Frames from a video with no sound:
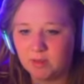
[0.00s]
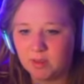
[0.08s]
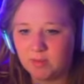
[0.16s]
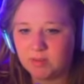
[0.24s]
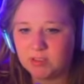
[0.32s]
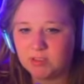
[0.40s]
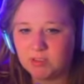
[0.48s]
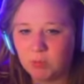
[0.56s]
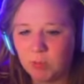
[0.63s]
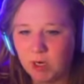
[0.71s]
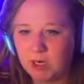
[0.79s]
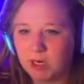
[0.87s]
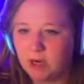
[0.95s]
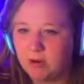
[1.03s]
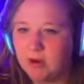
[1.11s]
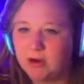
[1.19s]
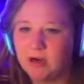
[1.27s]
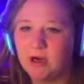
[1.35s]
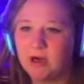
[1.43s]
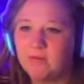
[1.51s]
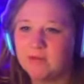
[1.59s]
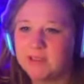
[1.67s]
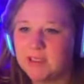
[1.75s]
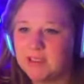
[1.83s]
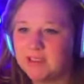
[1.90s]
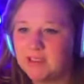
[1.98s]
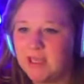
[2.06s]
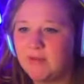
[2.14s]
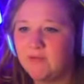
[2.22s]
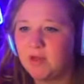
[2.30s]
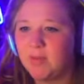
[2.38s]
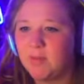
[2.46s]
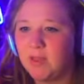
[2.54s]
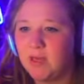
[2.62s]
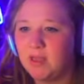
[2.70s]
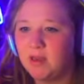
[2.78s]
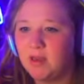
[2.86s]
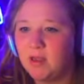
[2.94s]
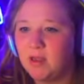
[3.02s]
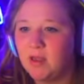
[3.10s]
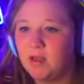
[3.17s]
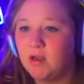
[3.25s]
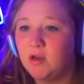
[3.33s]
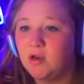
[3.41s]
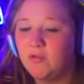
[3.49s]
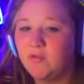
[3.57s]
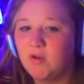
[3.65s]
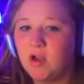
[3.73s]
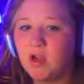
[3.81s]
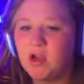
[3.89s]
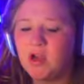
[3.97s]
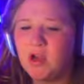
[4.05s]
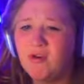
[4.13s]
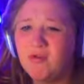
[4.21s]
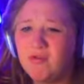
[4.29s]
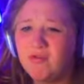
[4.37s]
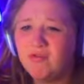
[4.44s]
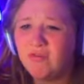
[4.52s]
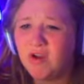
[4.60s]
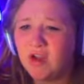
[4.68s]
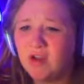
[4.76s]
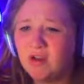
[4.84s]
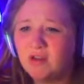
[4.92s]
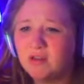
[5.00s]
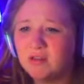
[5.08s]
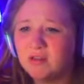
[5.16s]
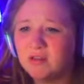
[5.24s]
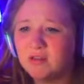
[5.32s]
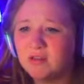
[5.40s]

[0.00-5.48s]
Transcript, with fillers: I'm gonna do some walking around and harvesting, because I haven't in a minute. New frog? No new frogs.